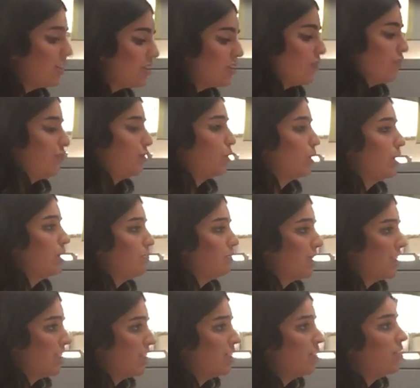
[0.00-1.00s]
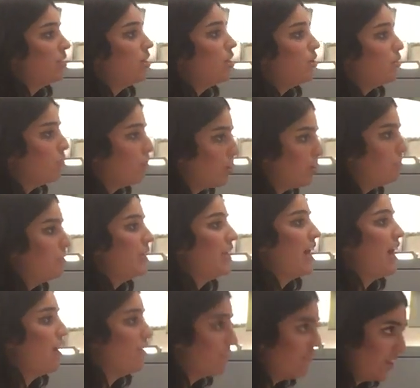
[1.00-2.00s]
the 40 million will
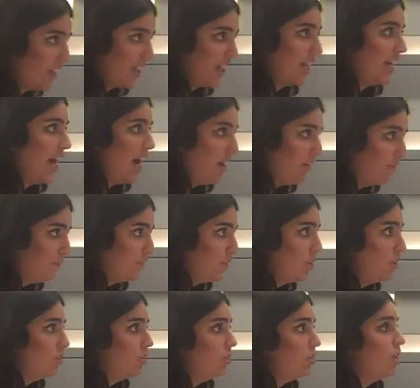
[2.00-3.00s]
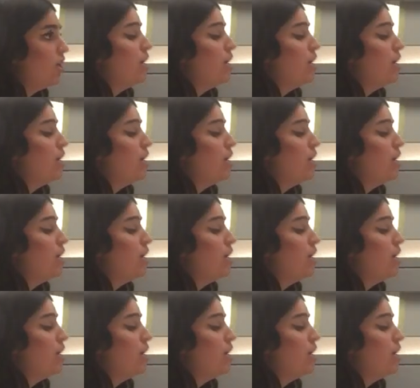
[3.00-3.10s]
be very helpful,